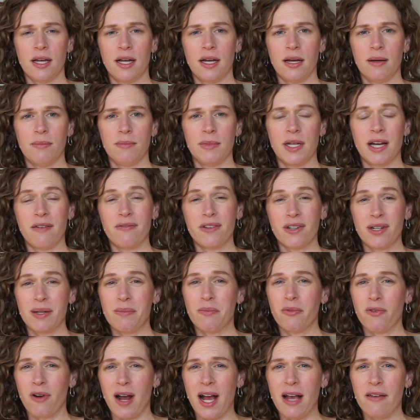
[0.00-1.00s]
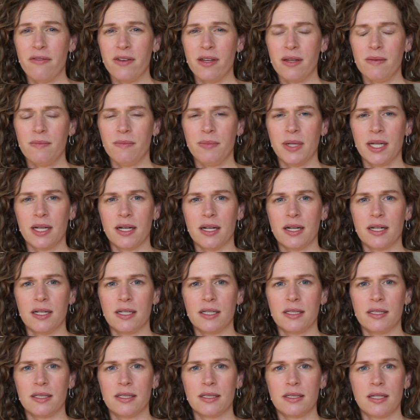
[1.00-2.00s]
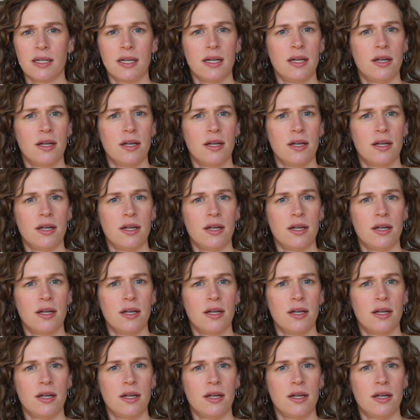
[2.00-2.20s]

not very private because